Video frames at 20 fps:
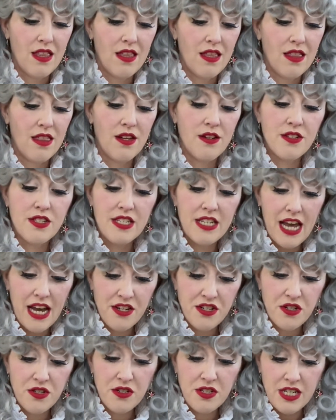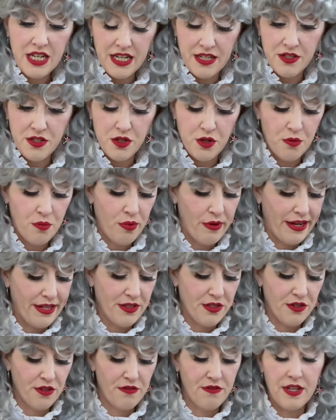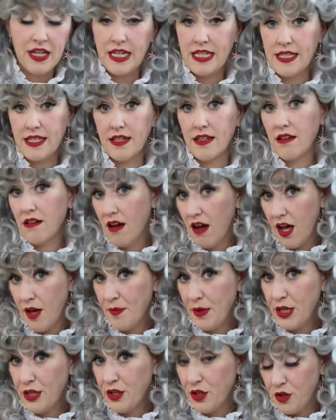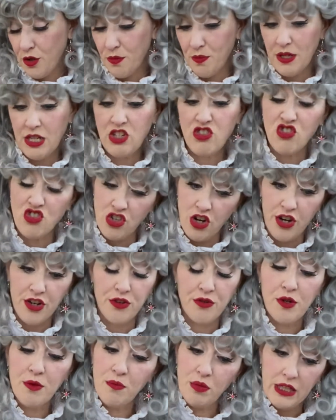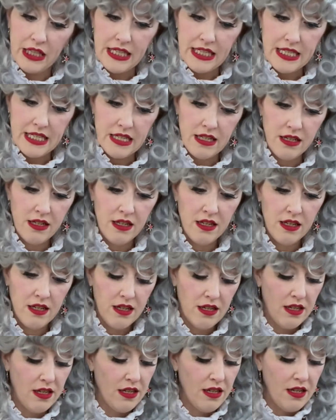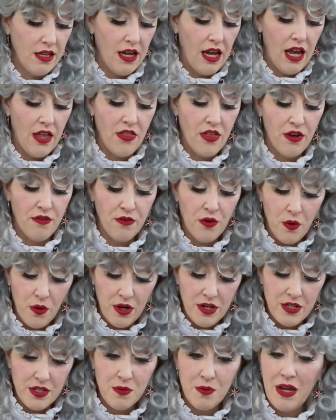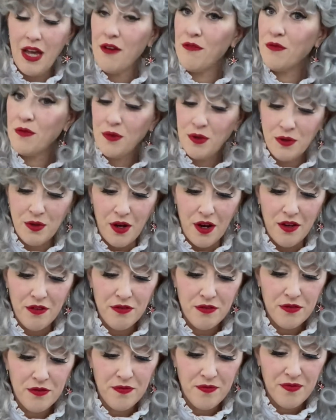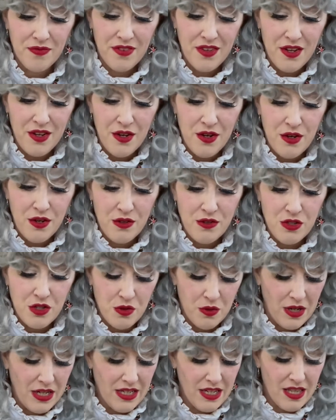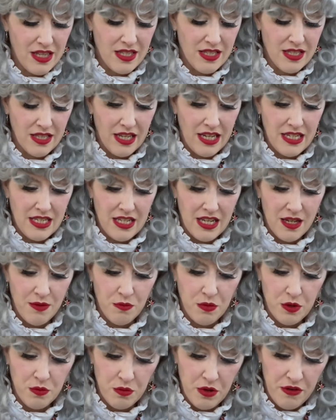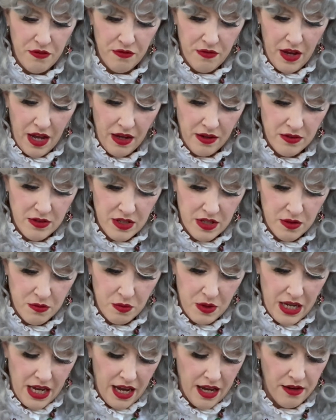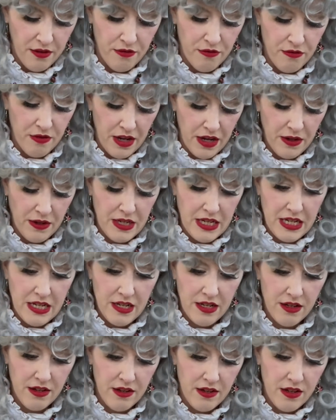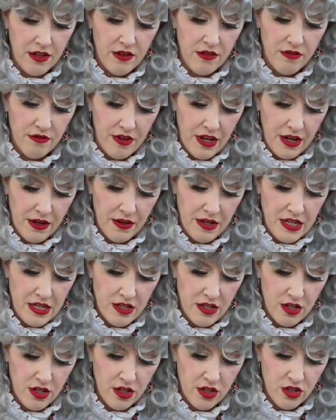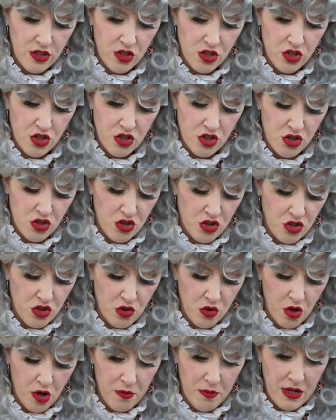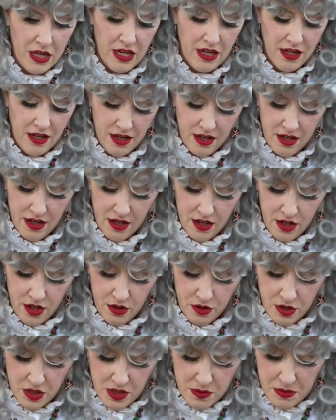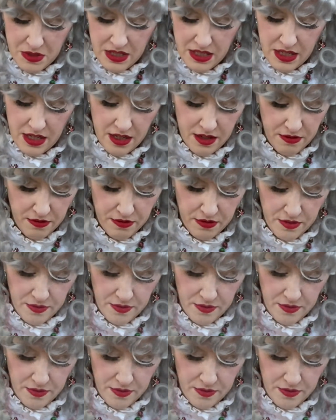There's Dasher, Dancer, Prancer, Vixen, Comet, Cupid, Donner, and Blitzen. And then of course we have Rudolph, who joined the sleigh team when we found that we had a very, very stormy Christmas Eve.